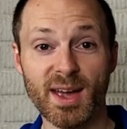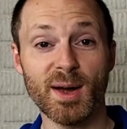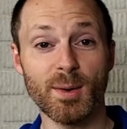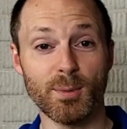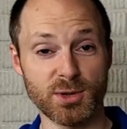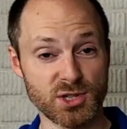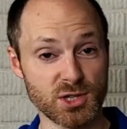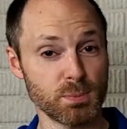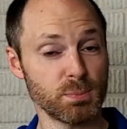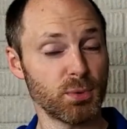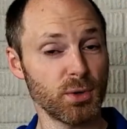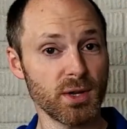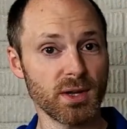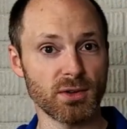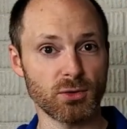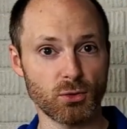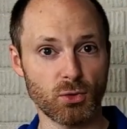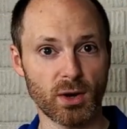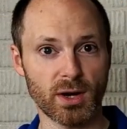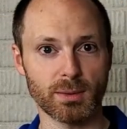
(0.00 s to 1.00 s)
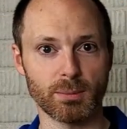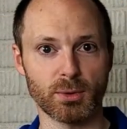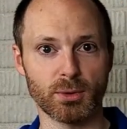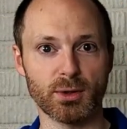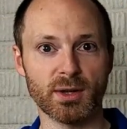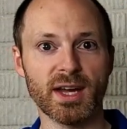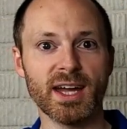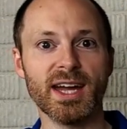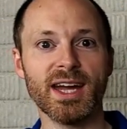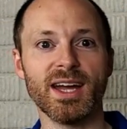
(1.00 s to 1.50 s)
which is pretty incredible
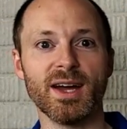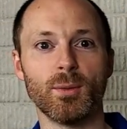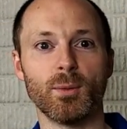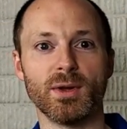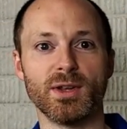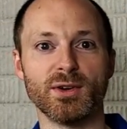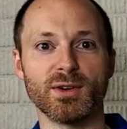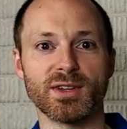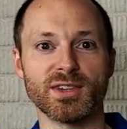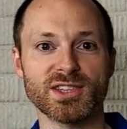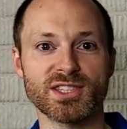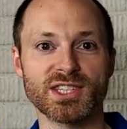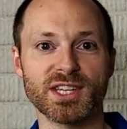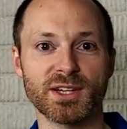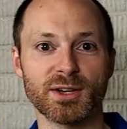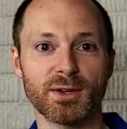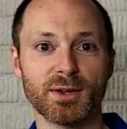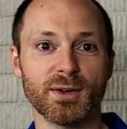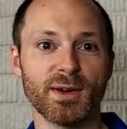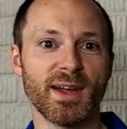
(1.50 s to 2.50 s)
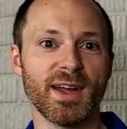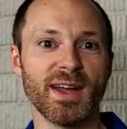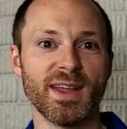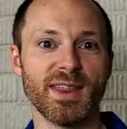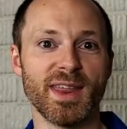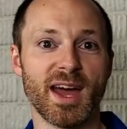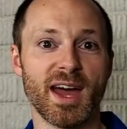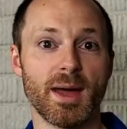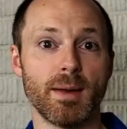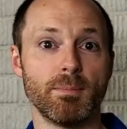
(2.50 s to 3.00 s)
when you consider
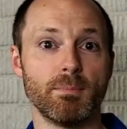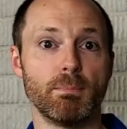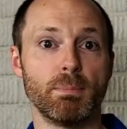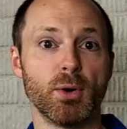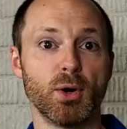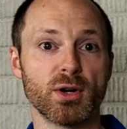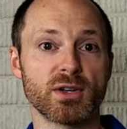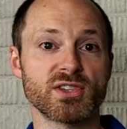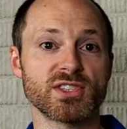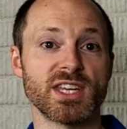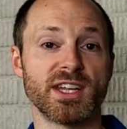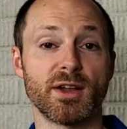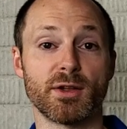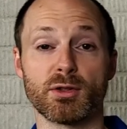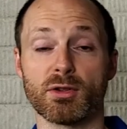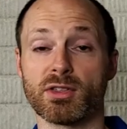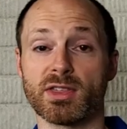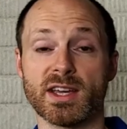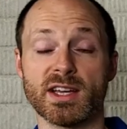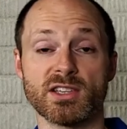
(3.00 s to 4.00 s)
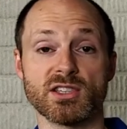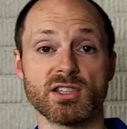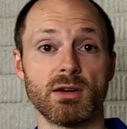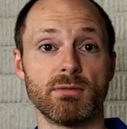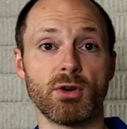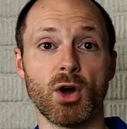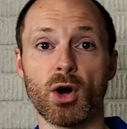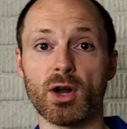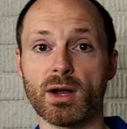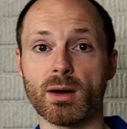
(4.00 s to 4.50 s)
that books and other things have
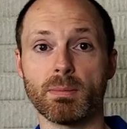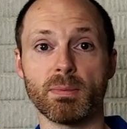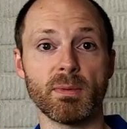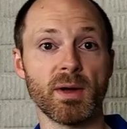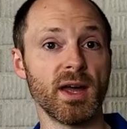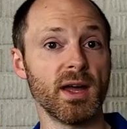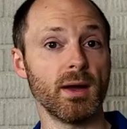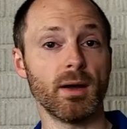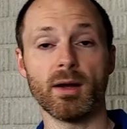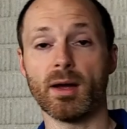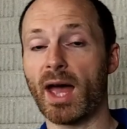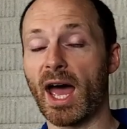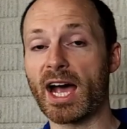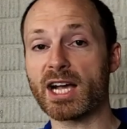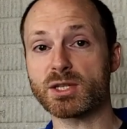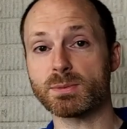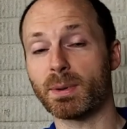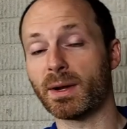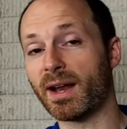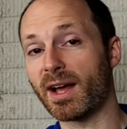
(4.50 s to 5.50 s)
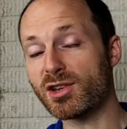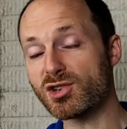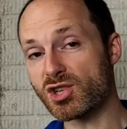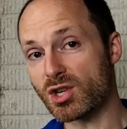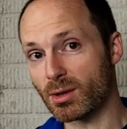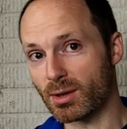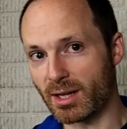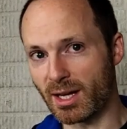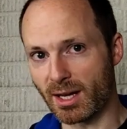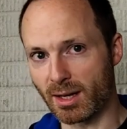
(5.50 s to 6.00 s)
gone up
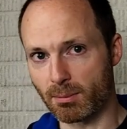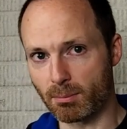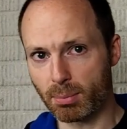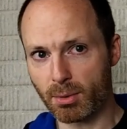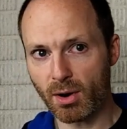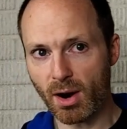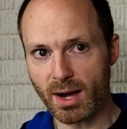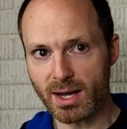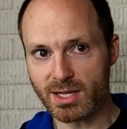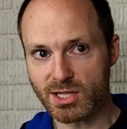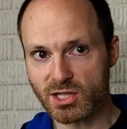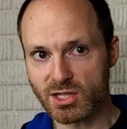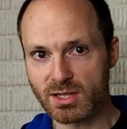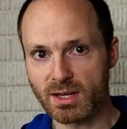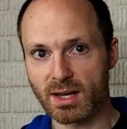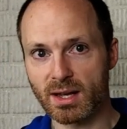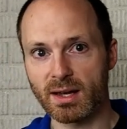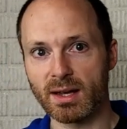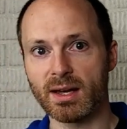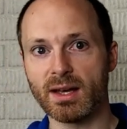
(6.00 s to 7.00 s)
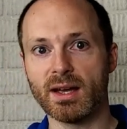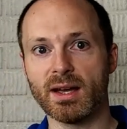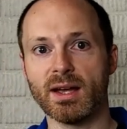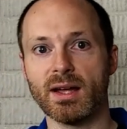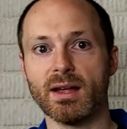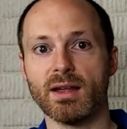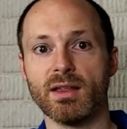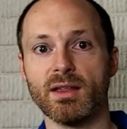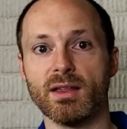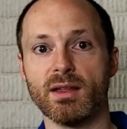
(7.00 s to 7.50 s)
exponentially in price.
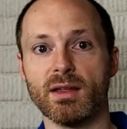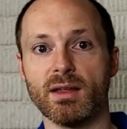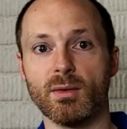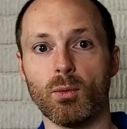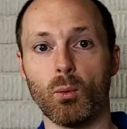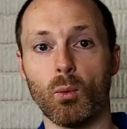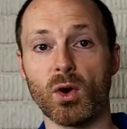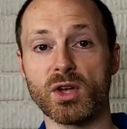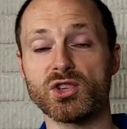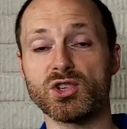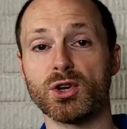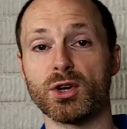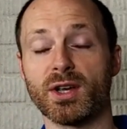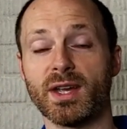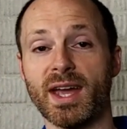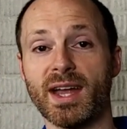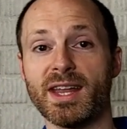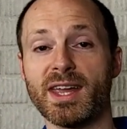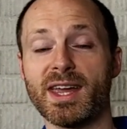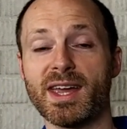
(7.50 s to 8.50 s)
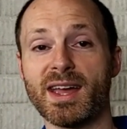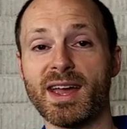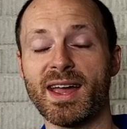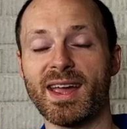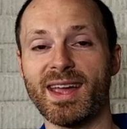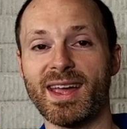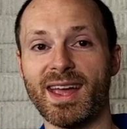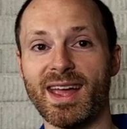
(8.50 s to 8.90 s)
What you're getting